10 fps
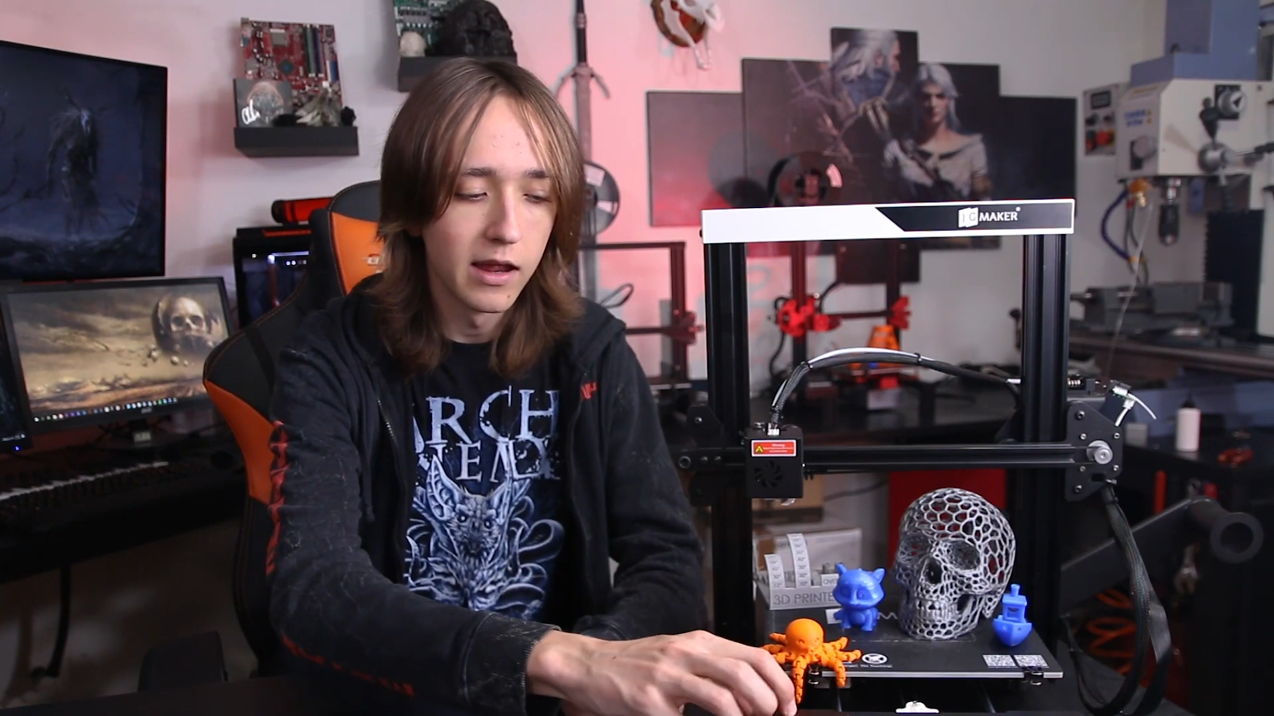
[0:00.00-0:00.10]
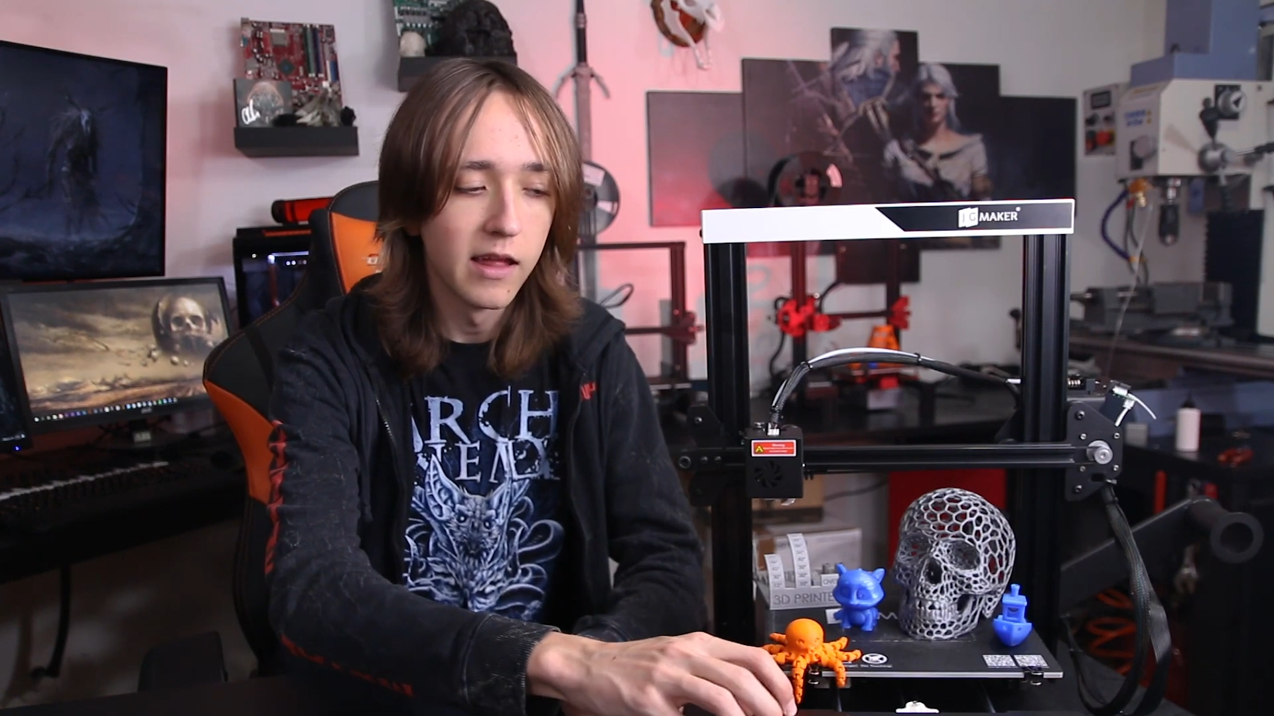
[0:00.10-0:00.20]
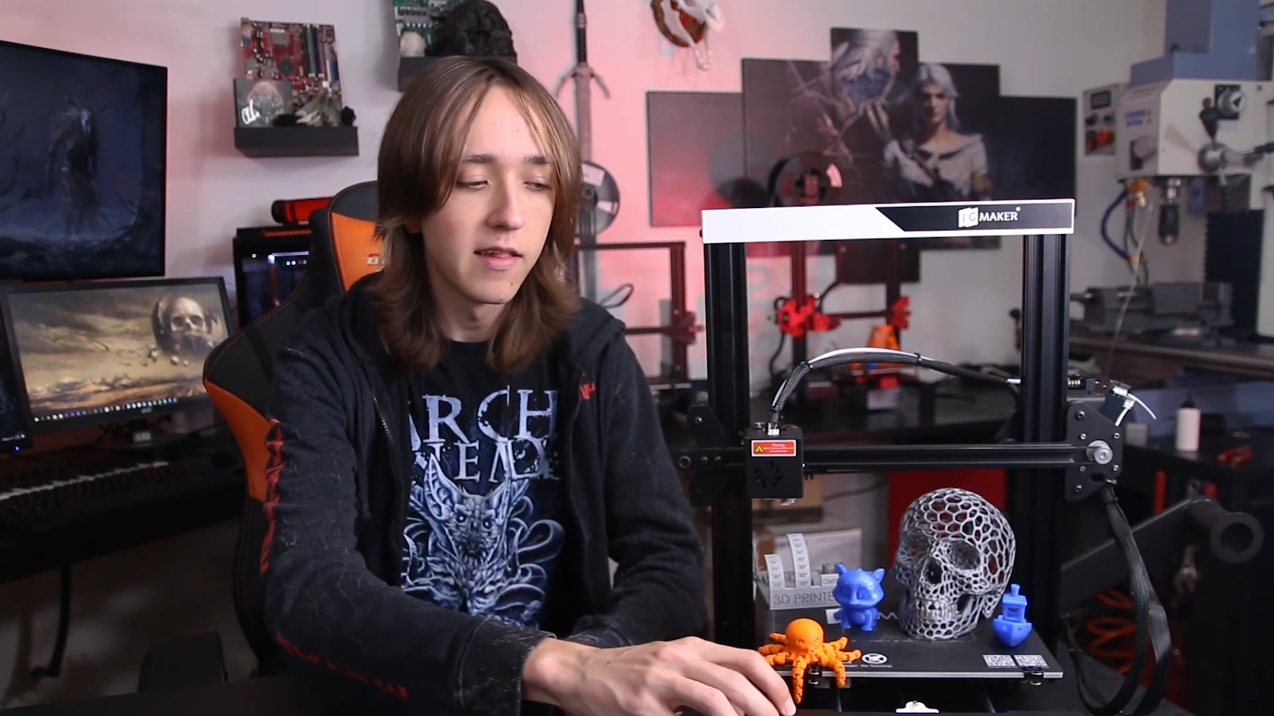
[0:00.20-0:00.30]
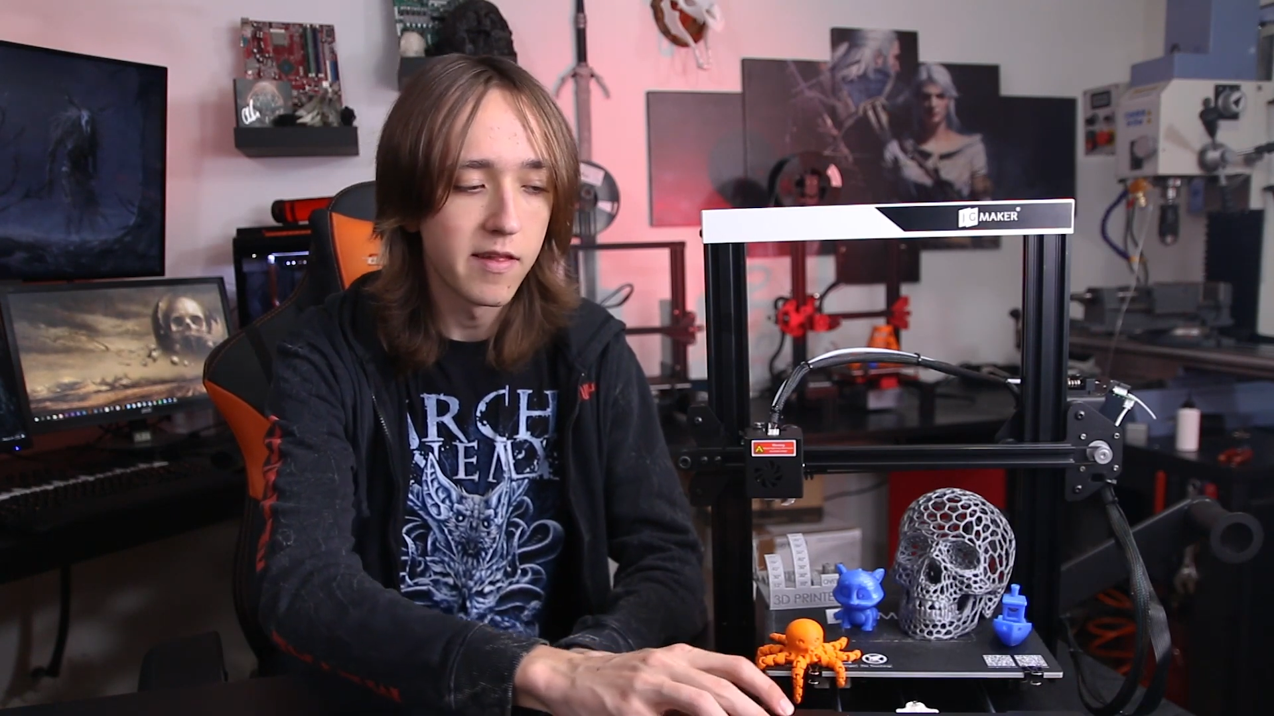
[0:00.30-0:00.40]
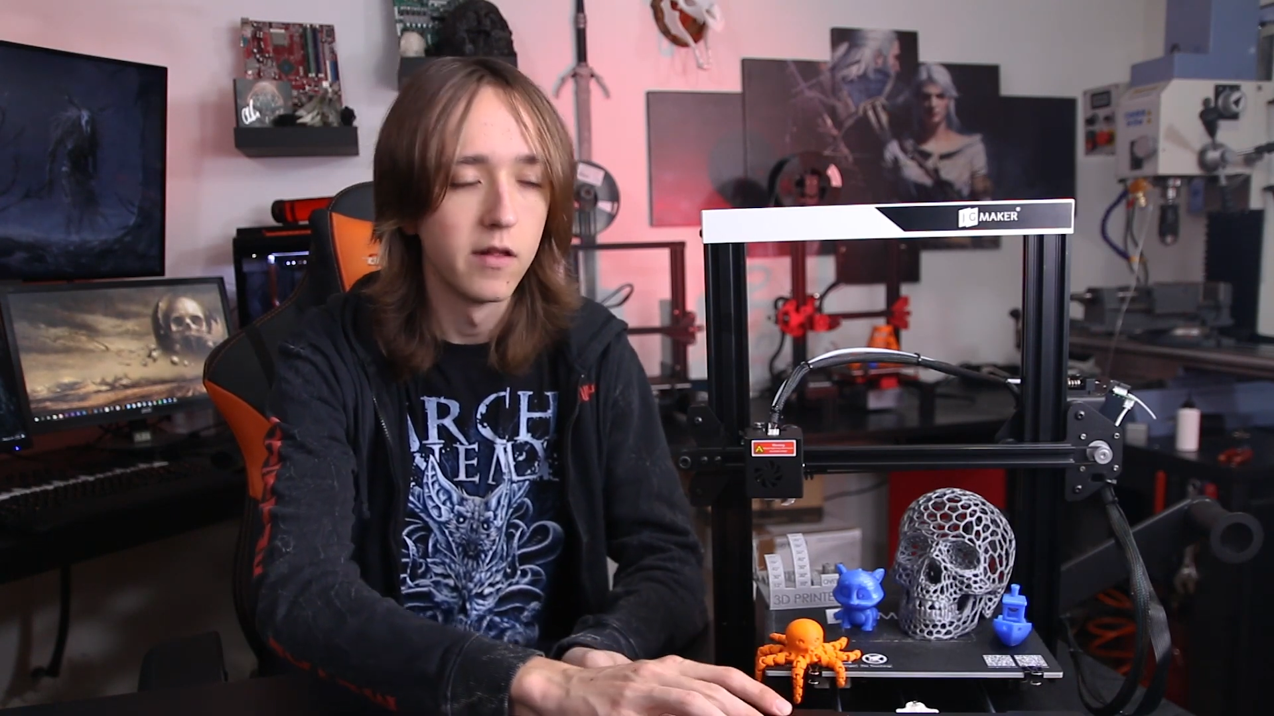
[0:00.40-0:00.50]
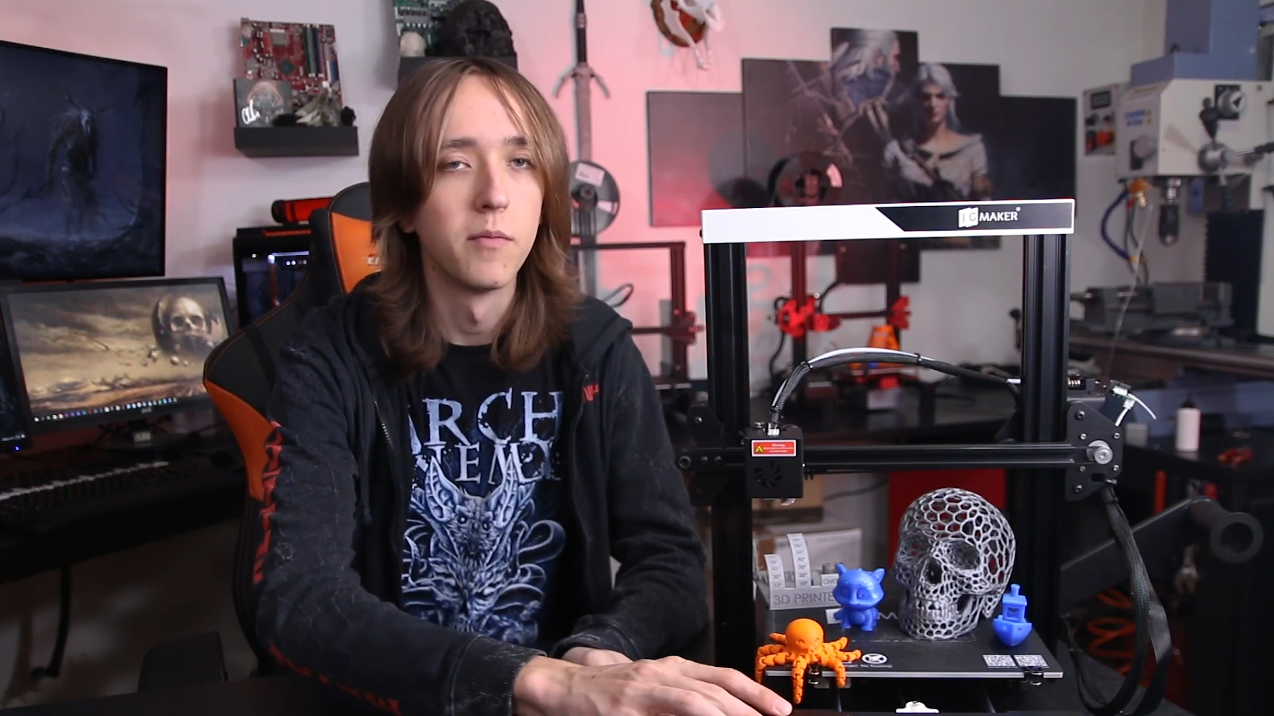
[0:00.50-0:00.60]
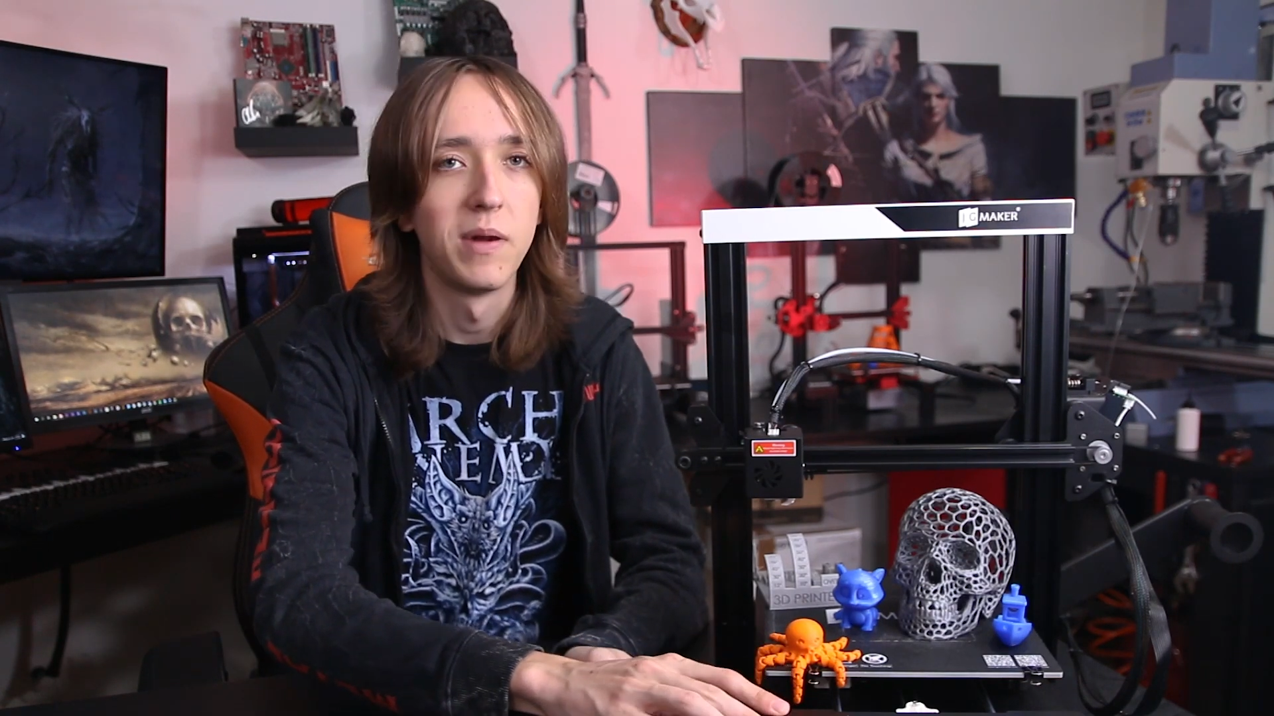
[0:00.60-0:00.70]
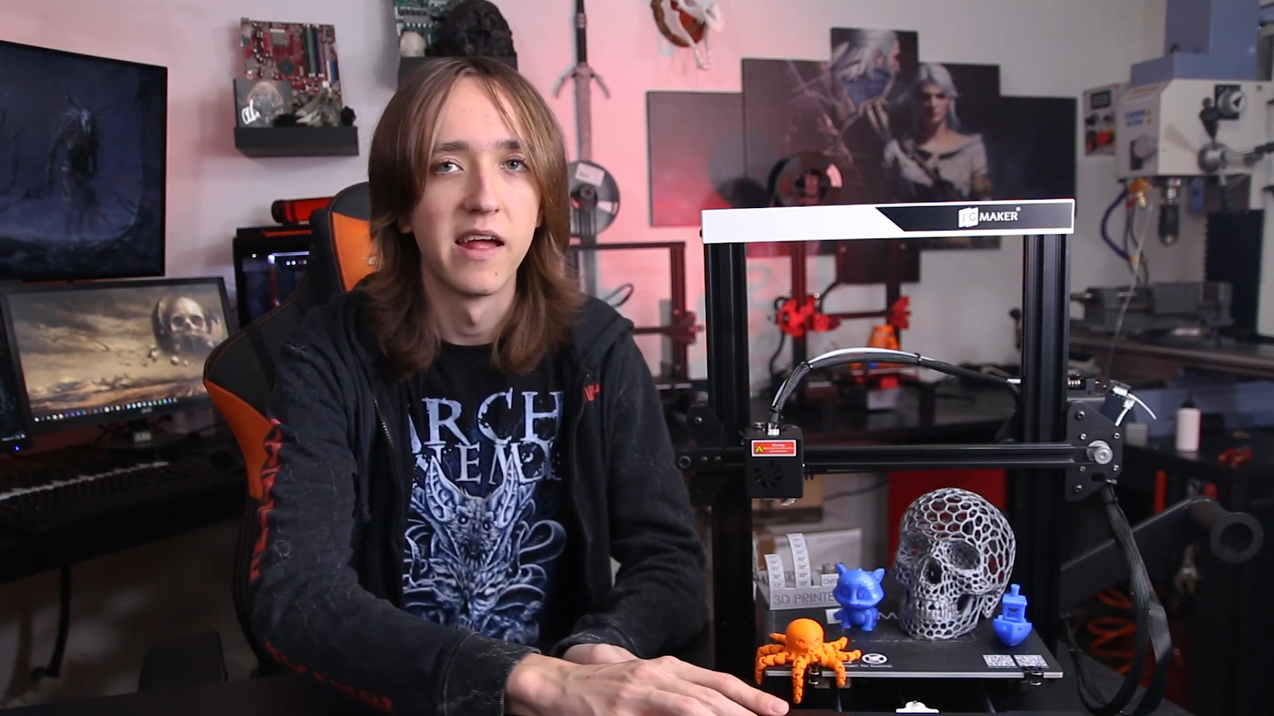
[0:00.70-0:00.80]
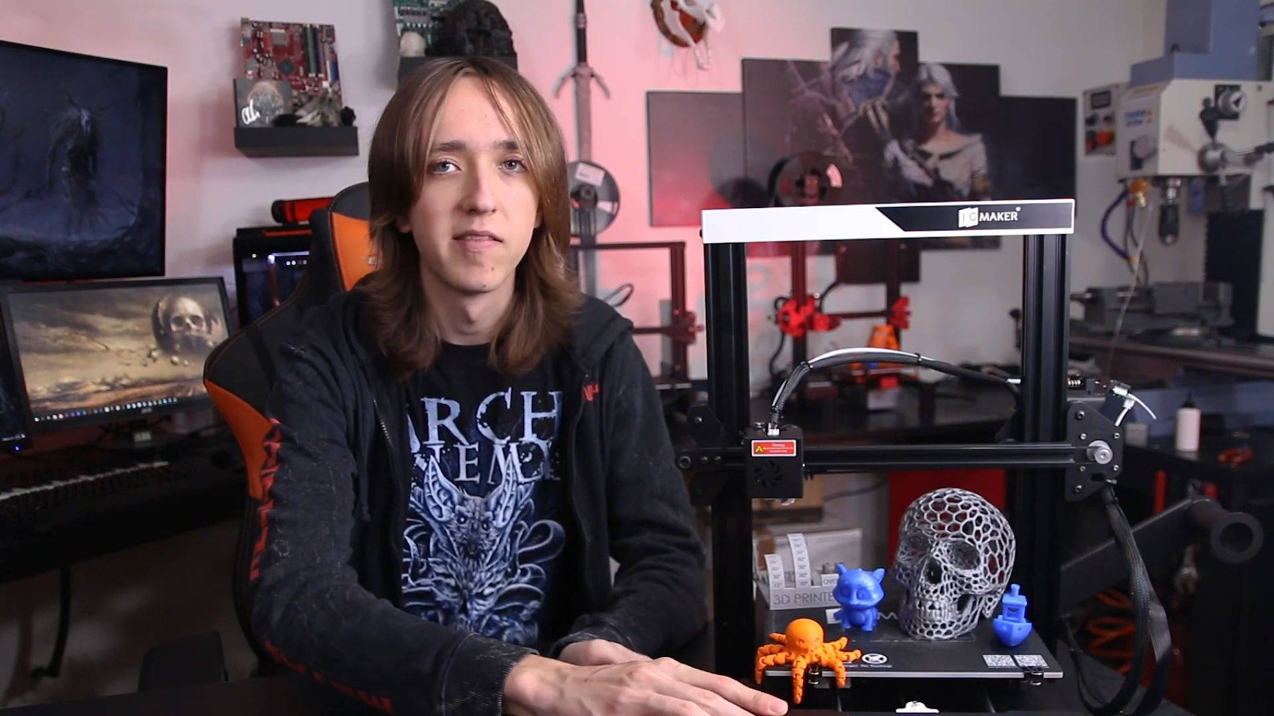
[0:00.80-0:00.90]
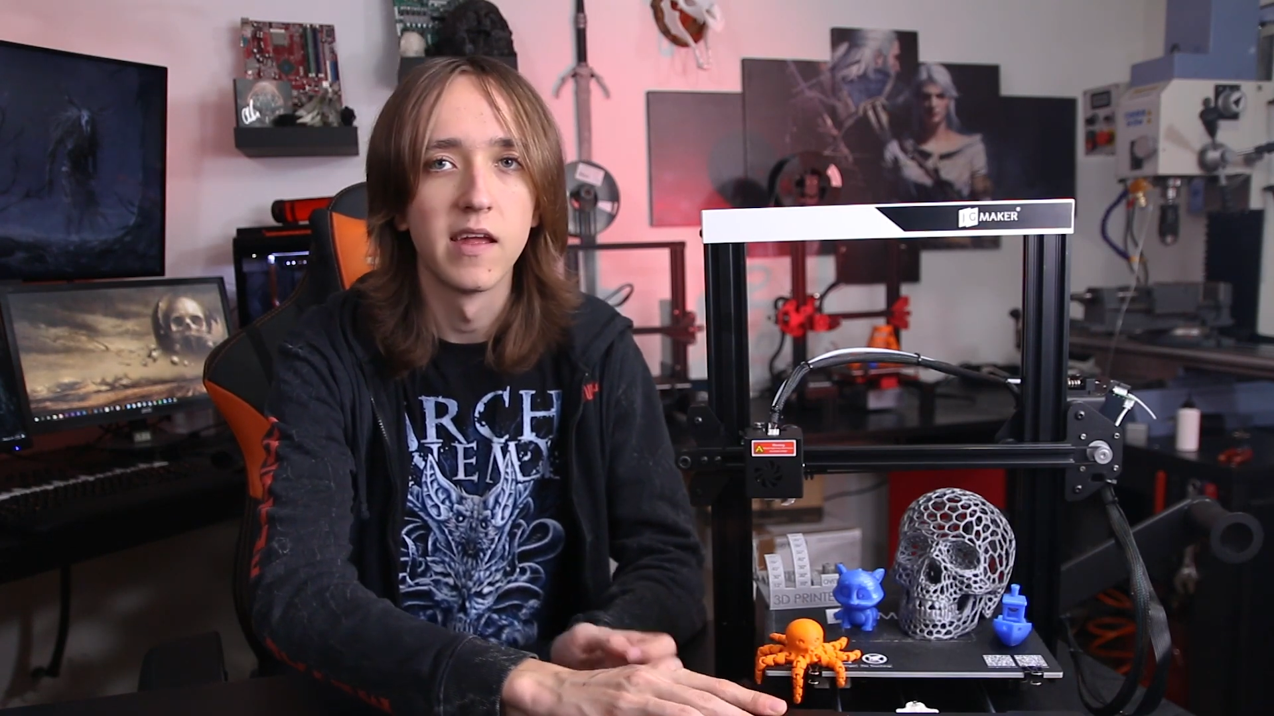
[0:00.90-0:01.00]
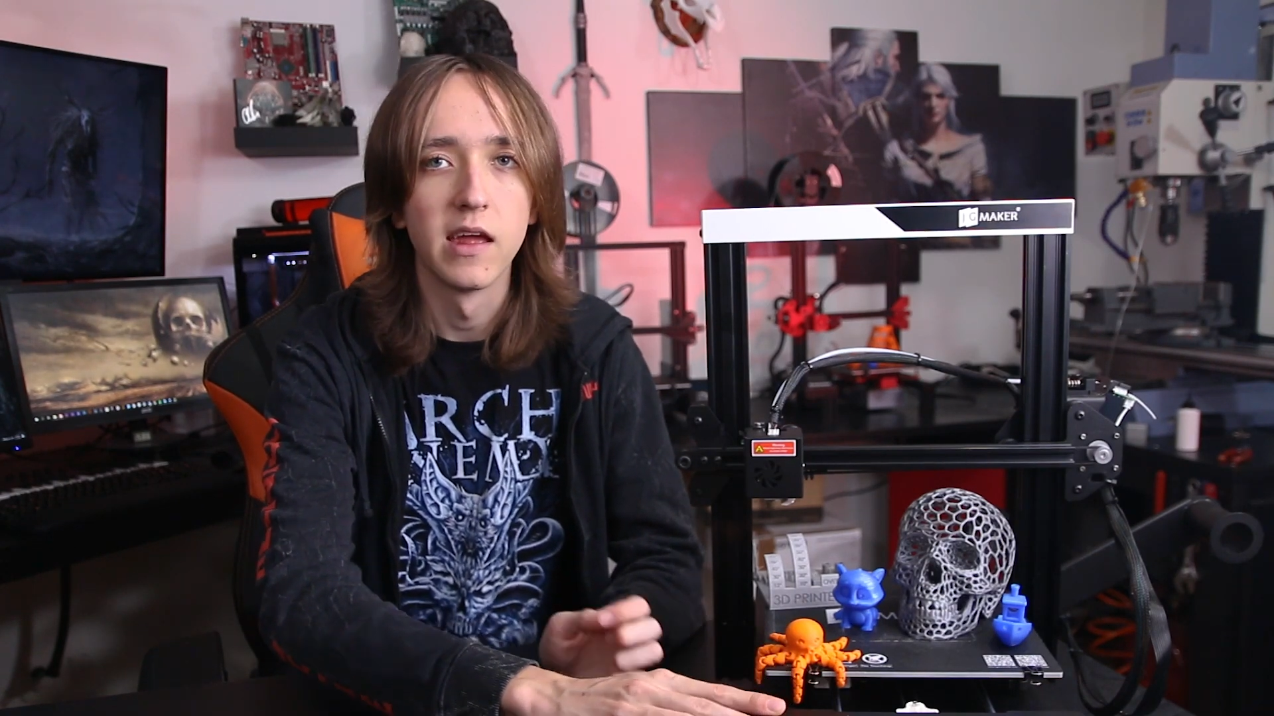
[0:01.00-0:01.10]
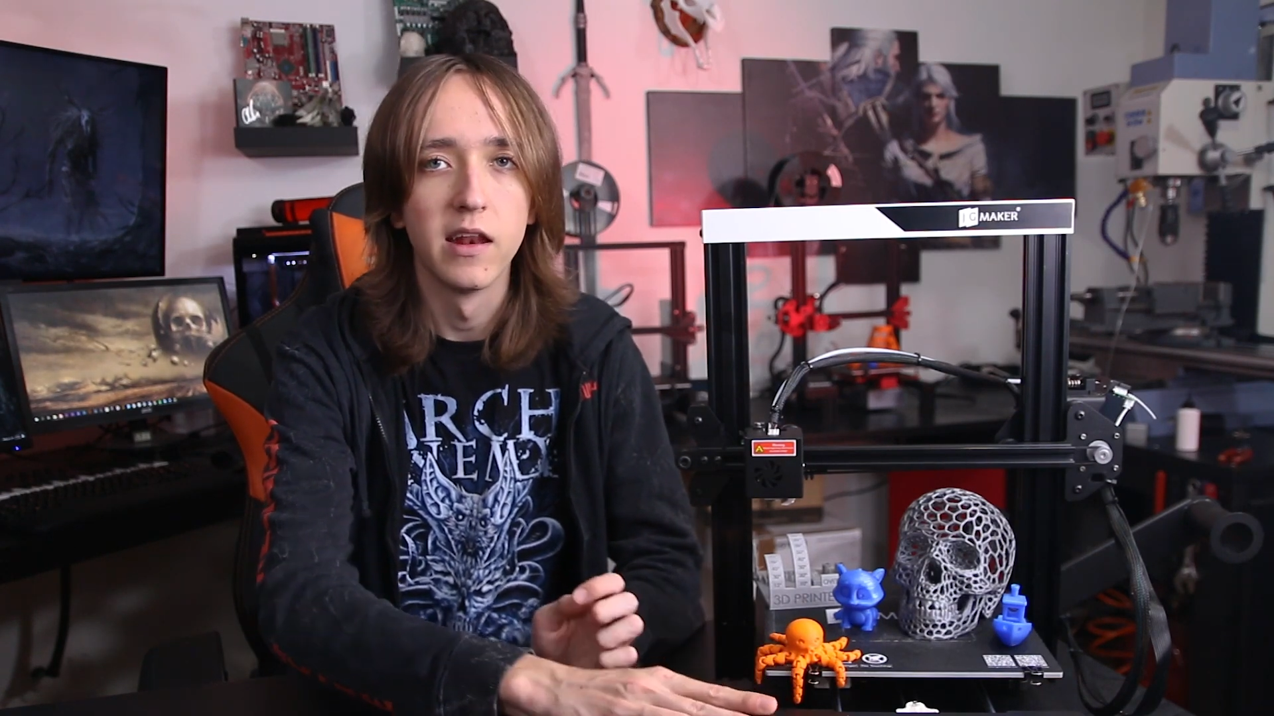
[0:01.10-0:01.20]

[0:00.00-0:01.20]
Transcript: it is not plastic,